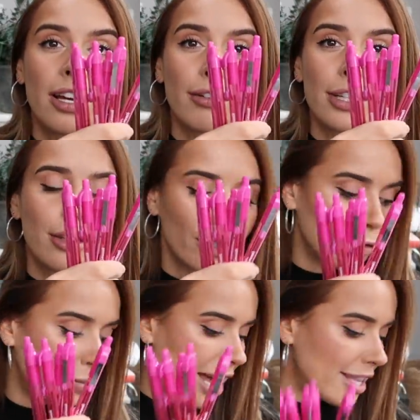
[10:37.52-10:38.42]
a restock
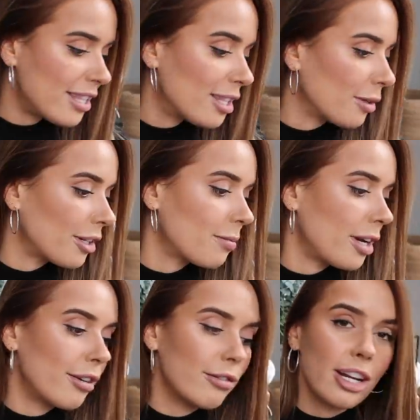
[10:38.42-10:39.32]
of pens because
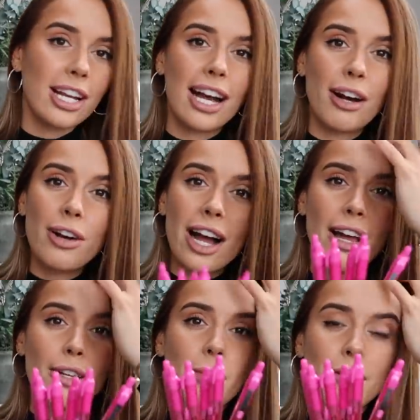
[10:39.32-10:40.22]
mine are running out
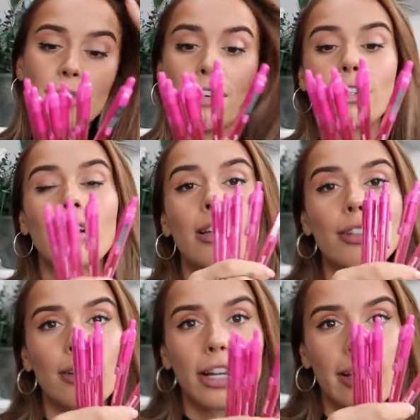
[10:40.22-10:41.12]
and my favorite color
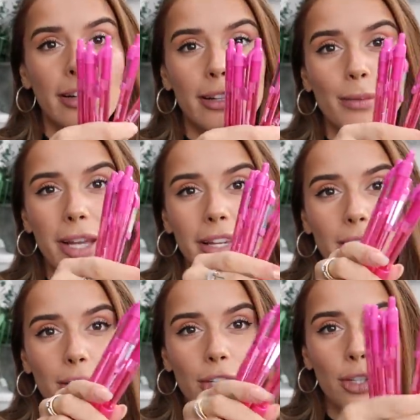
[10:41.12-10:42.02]
to write in is pink
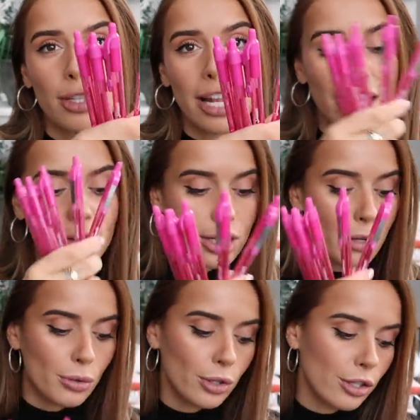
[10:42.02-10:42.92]
so I just literally
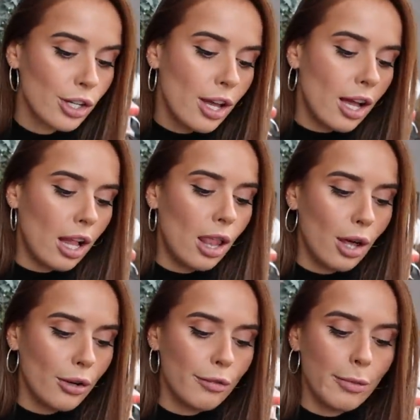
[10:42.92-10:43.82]
ordered a
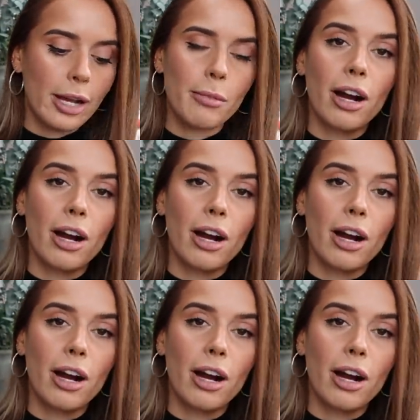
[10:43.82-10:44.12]
load of pink